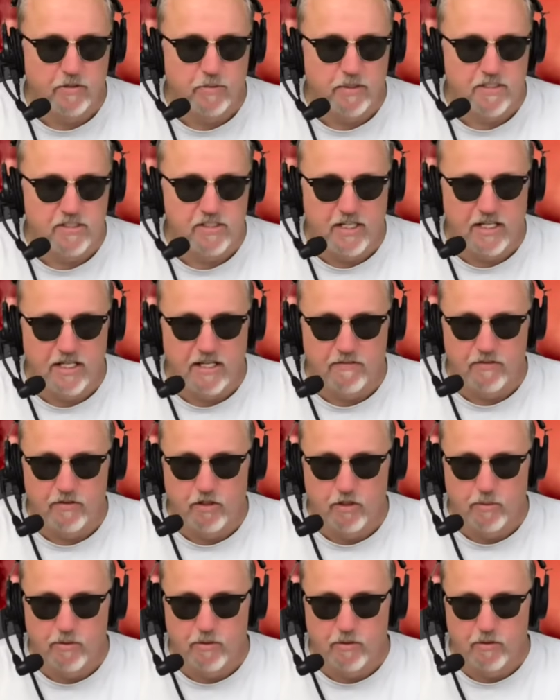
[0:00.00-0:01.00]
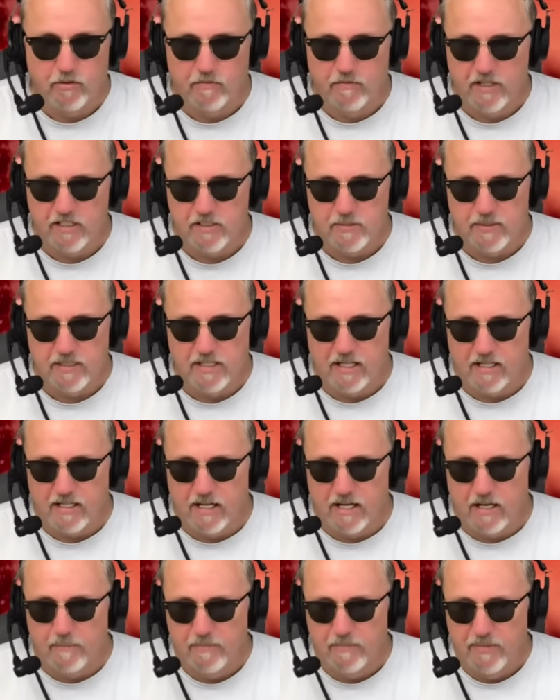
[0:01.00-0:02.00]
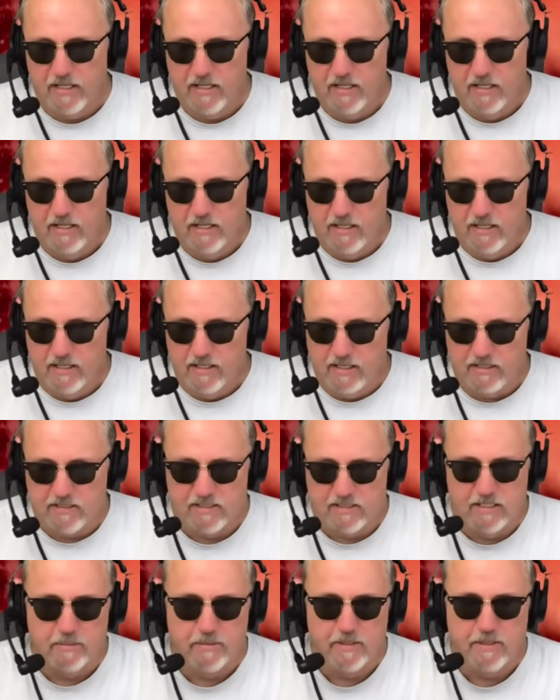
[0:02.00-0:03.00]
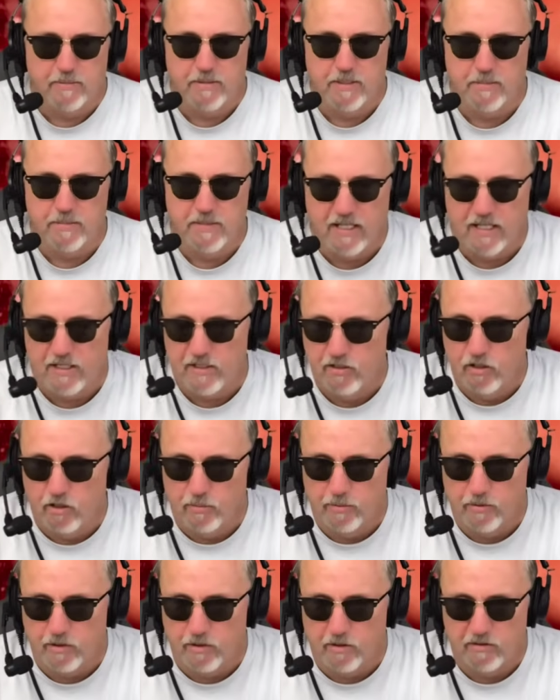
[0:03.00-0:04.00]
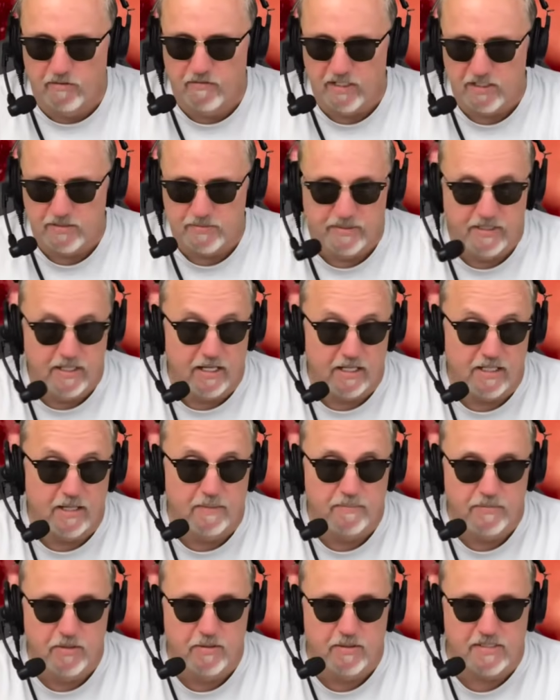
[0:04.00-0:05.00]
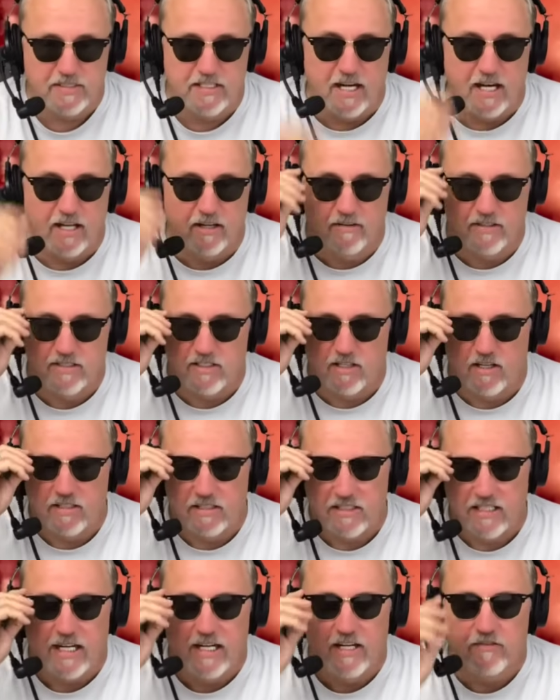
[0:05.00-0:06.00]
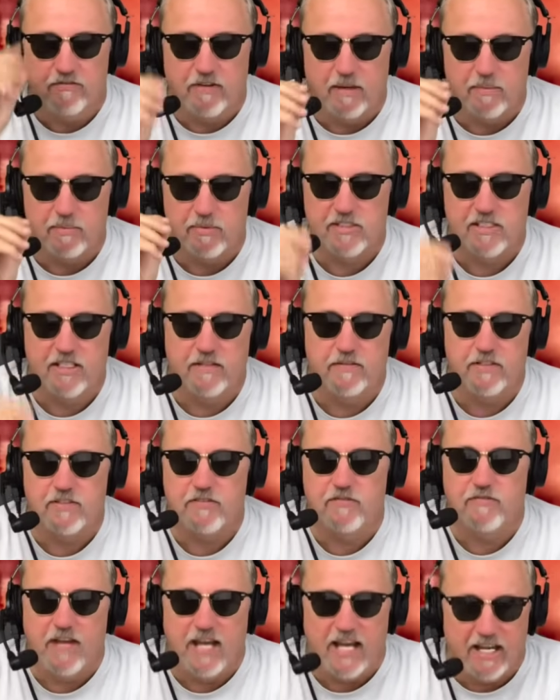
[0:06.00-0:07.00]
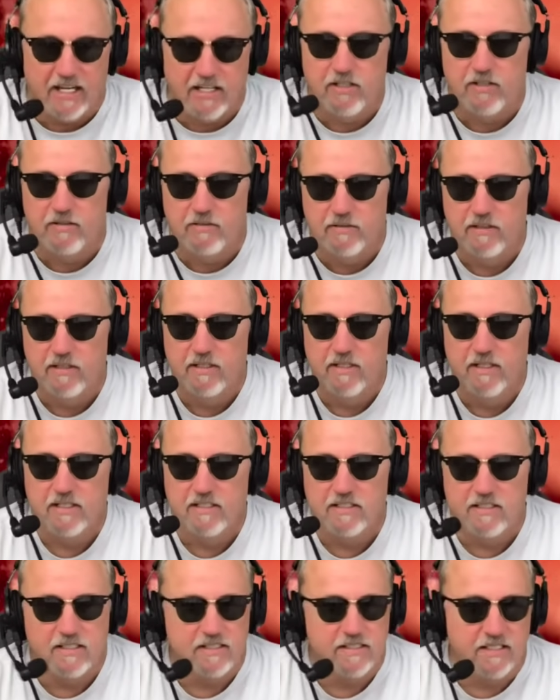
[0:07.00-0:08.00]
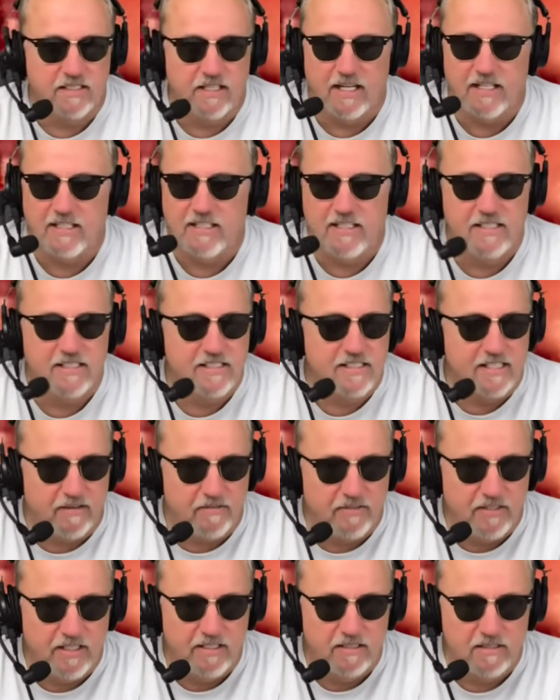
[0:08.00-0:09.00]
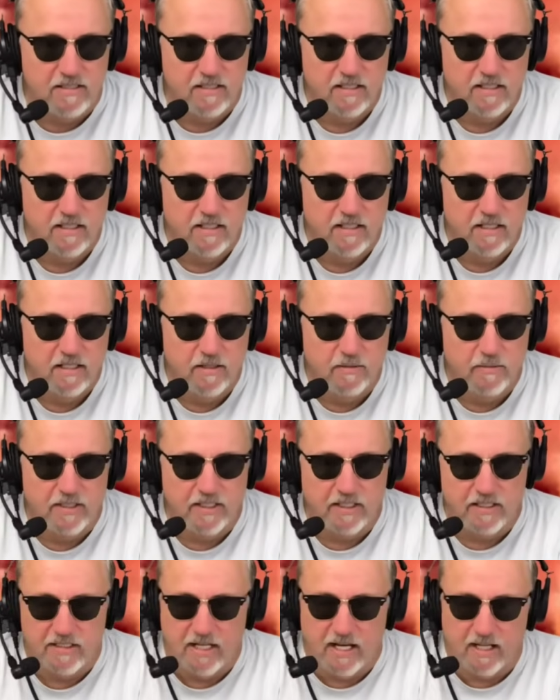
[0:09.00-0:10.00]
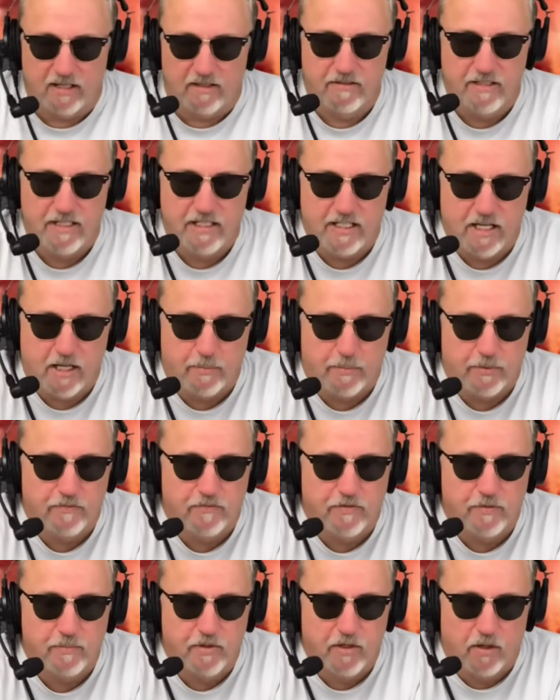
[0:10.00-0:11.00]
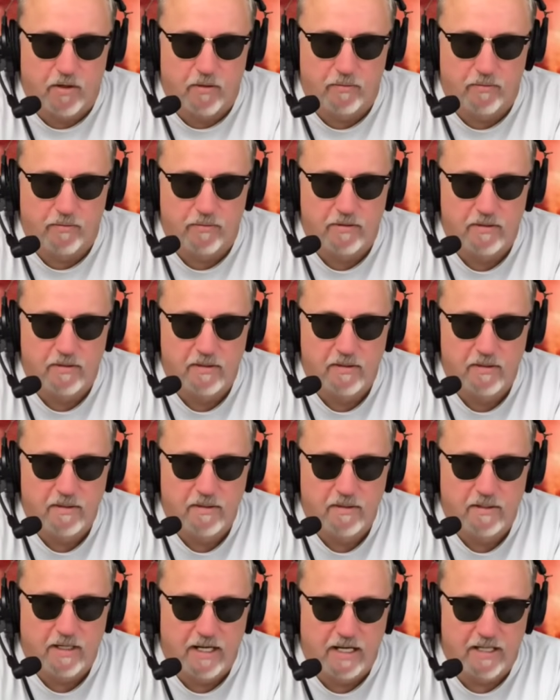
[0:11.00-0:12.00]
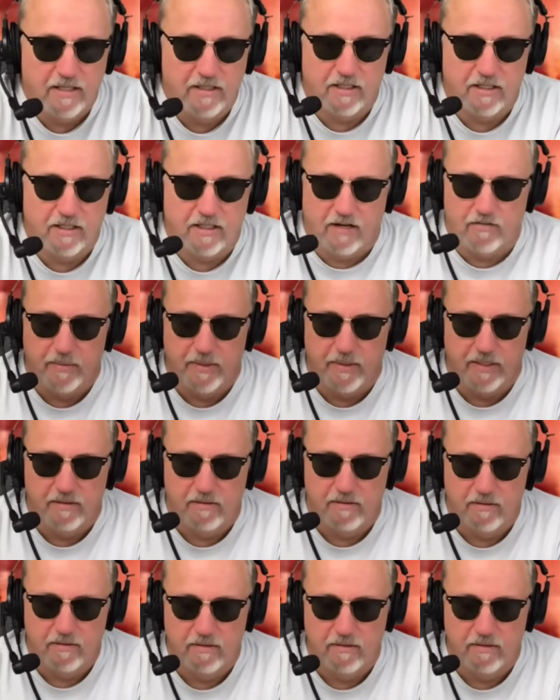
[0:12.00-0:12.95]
quick shout out for noblegoldinvestment.com. That's www.noblegoldinvestment.com. The U.S. dollar has lost 85% of its value since the 1970s when the dollar decoupled from gold. And the government